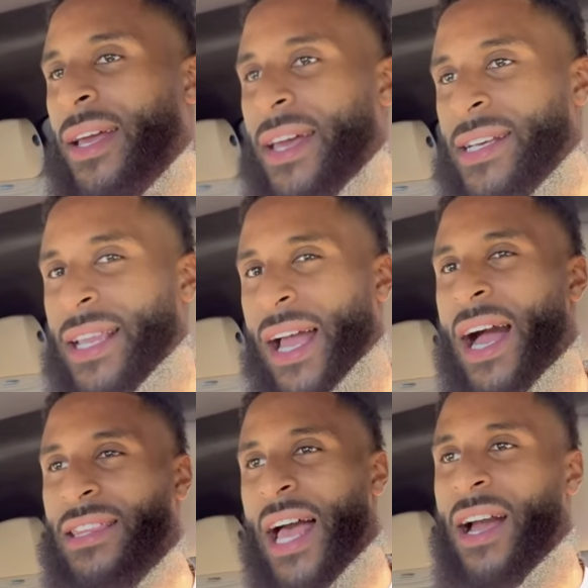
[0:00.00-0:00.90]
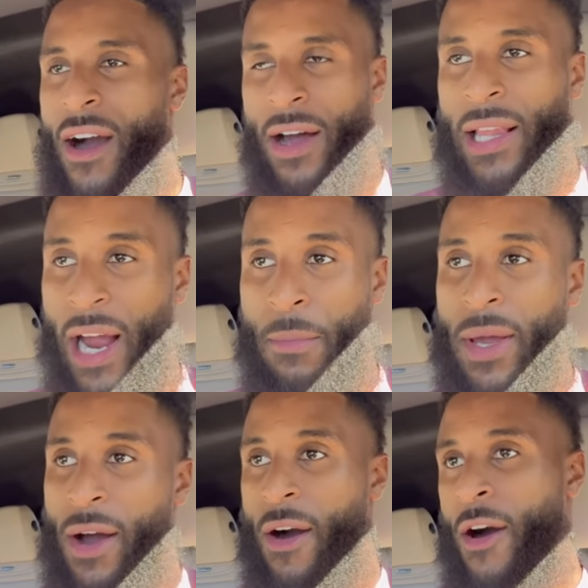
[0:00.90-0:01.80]
it's like I like like I'm
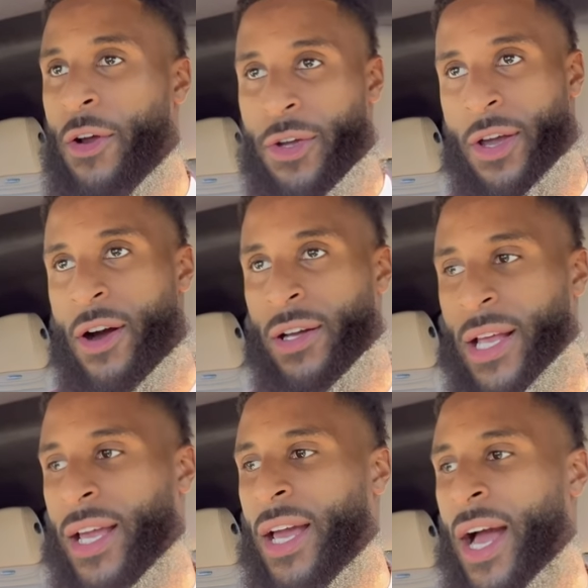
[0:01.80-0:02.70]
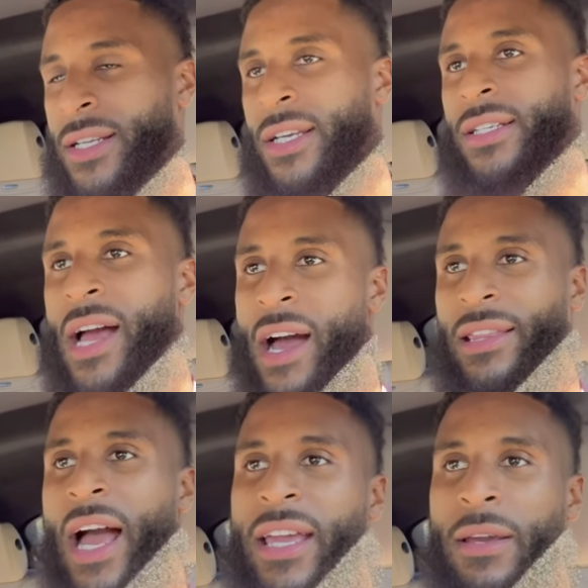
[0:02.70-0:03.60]
in auto, y'all. Like I just I
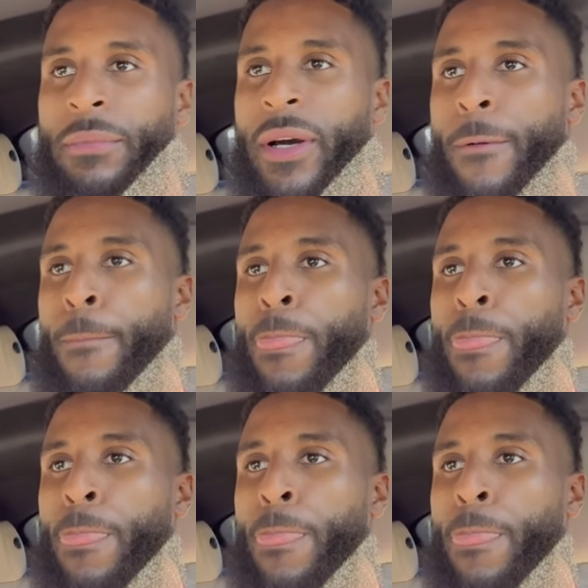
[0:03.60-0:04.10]
like it, but